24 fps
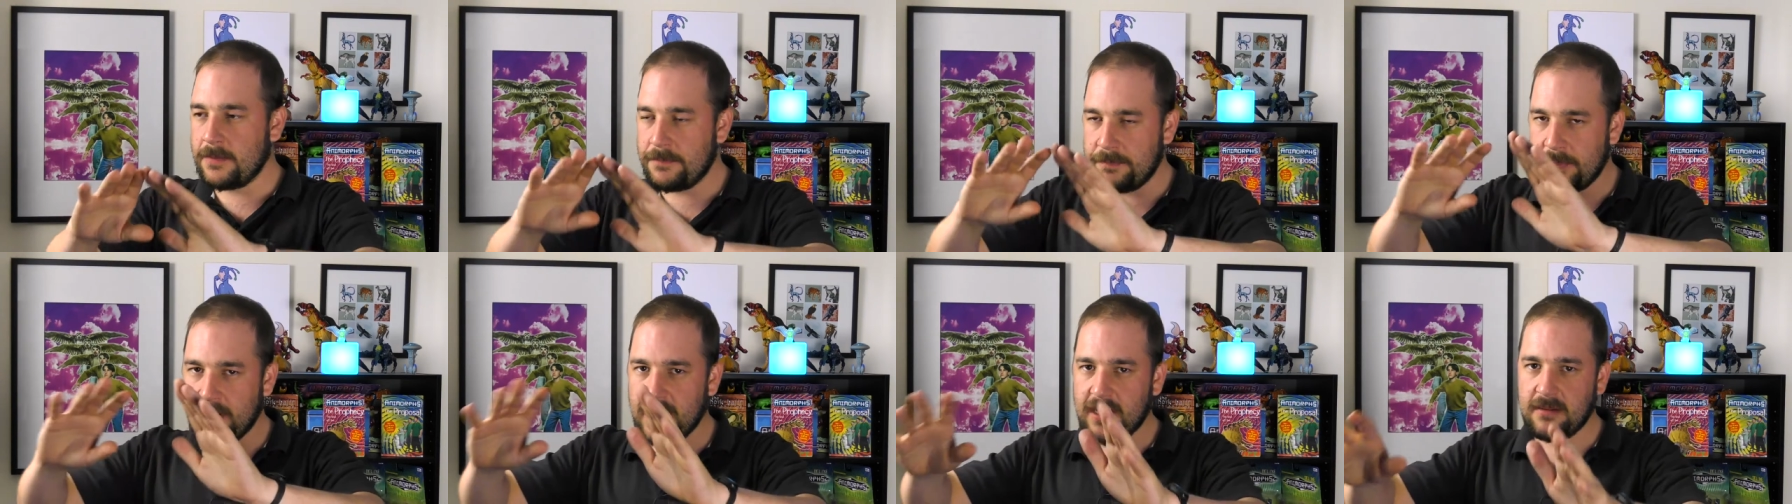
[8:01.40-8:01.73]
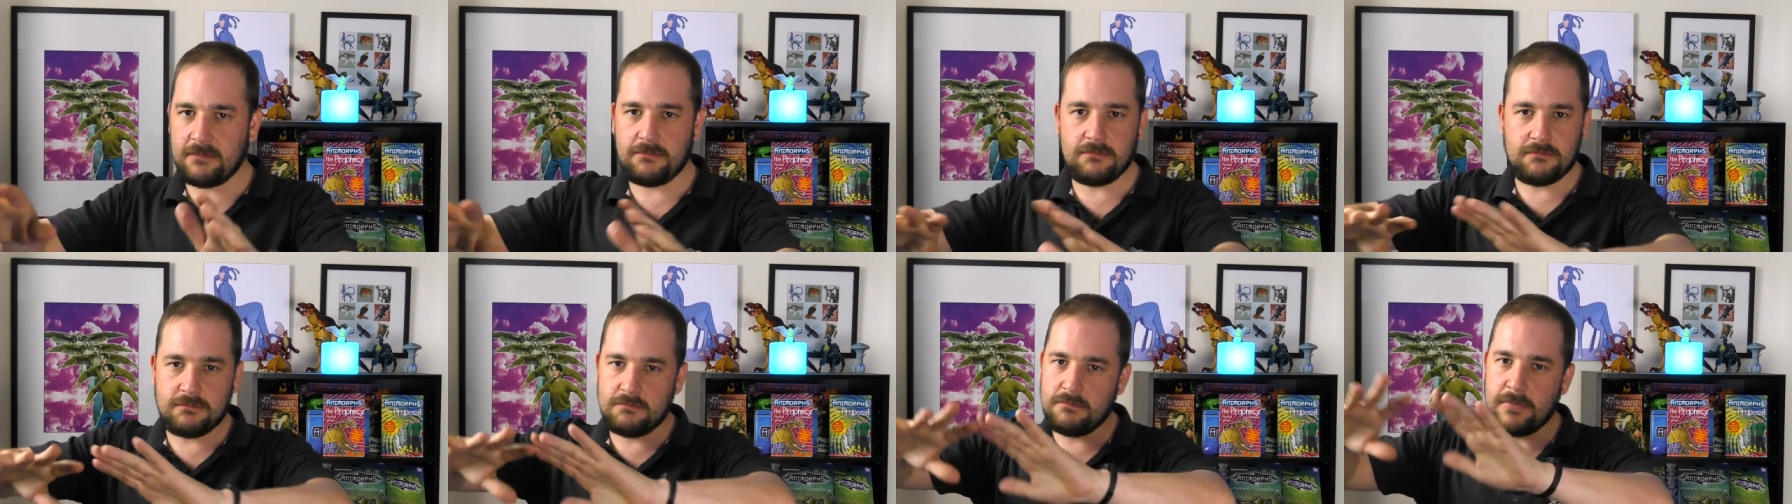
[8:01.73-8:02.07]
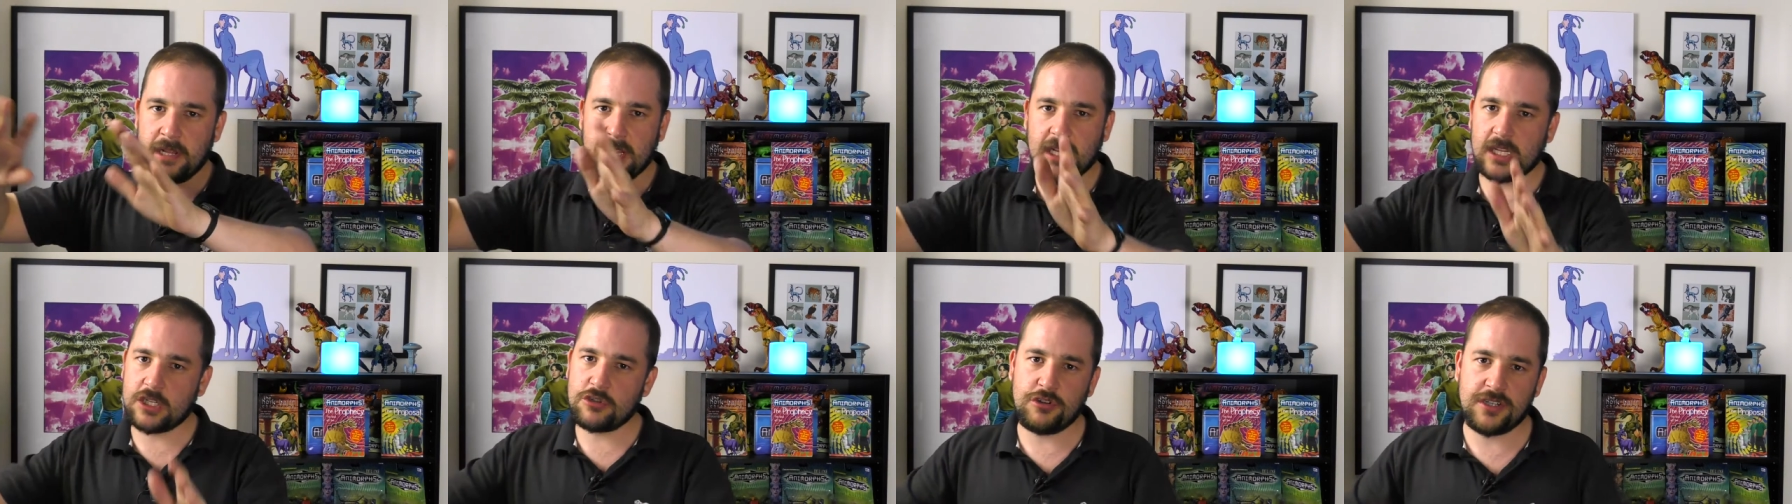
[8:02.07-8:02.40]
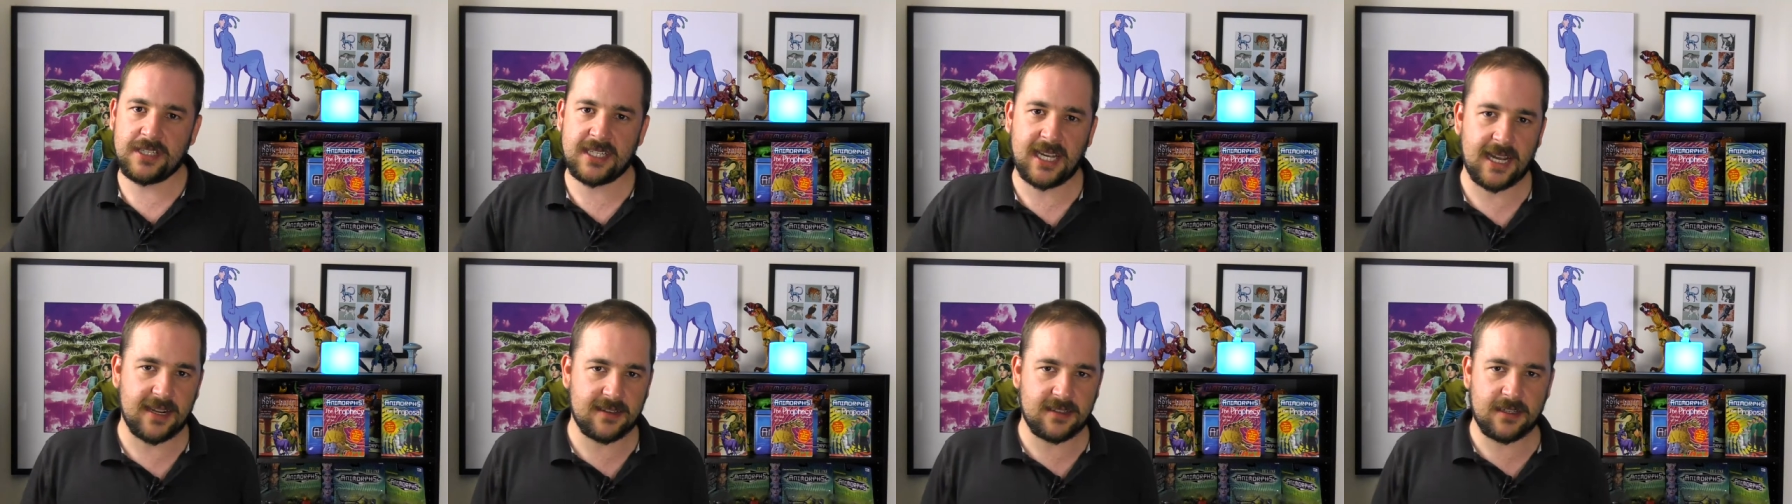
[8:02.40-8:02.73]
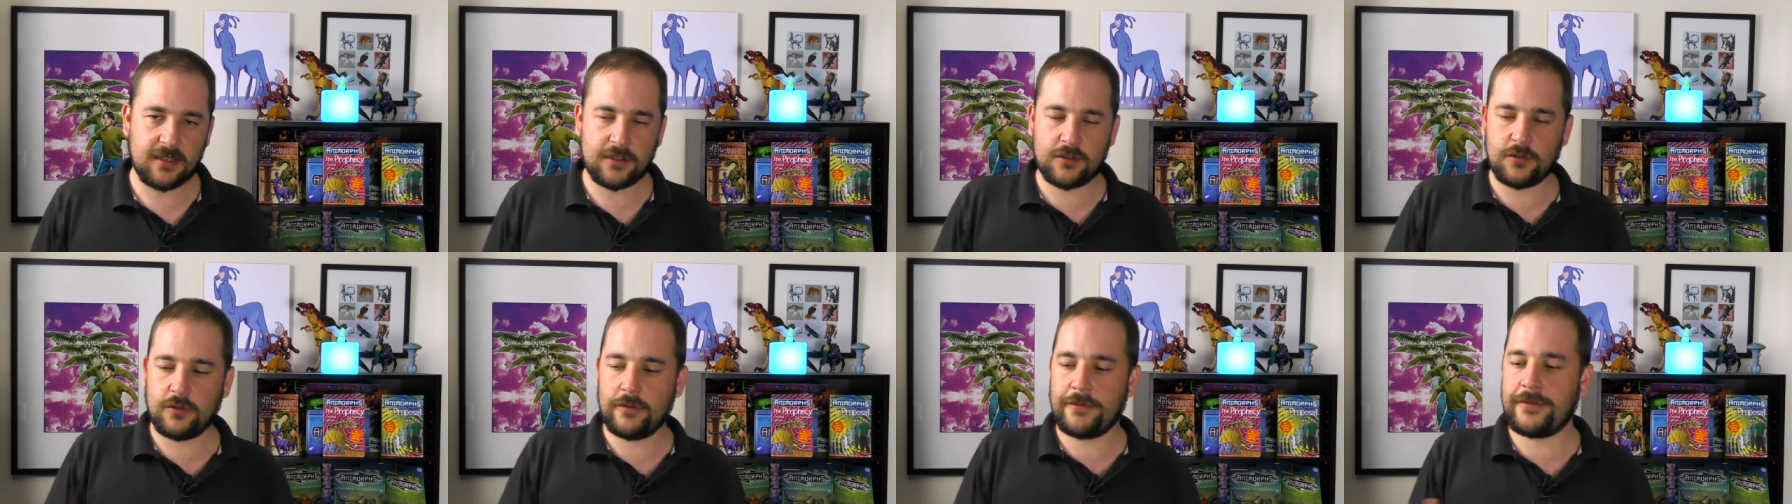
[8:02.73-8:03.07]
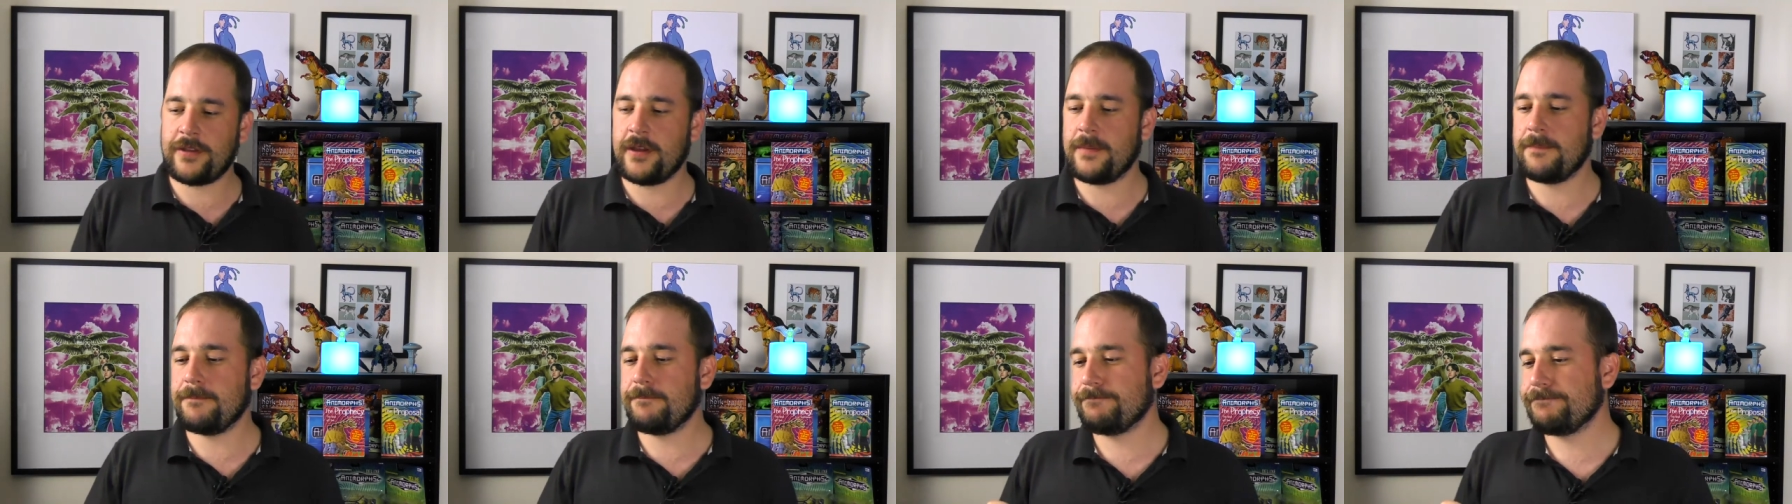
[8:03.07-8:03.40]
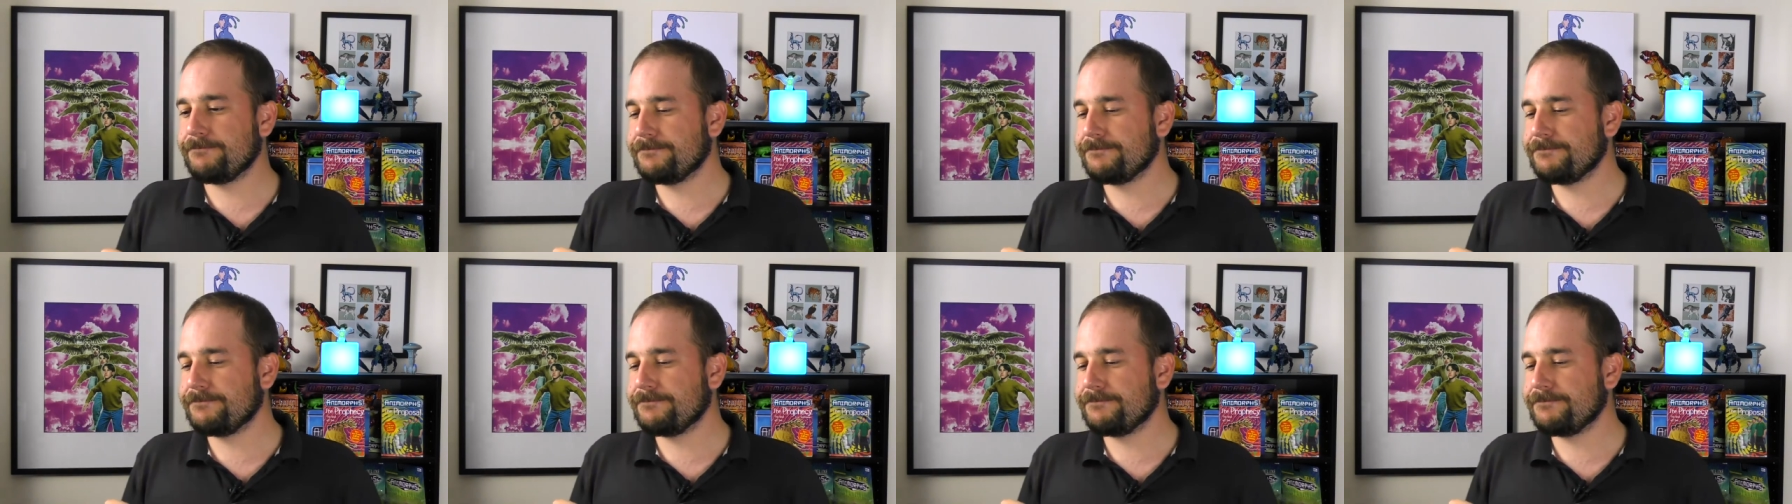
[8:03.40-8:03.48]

a big military tactic sort of thing.